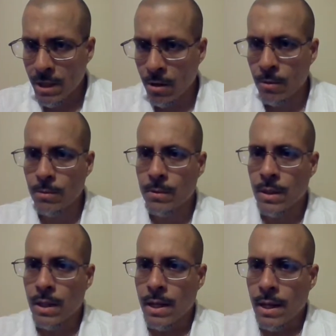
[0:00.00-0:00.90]
Oh,
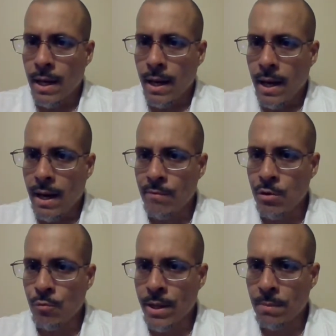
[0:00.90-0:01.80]
have
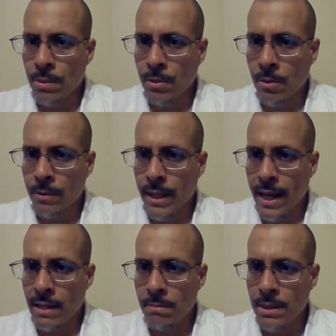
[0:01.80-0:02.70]
you read a book called
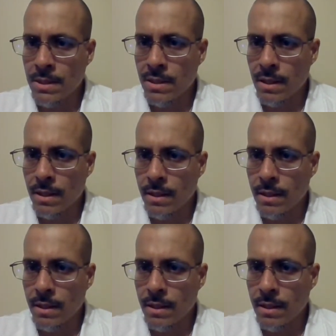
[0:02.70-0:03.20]
Enemies,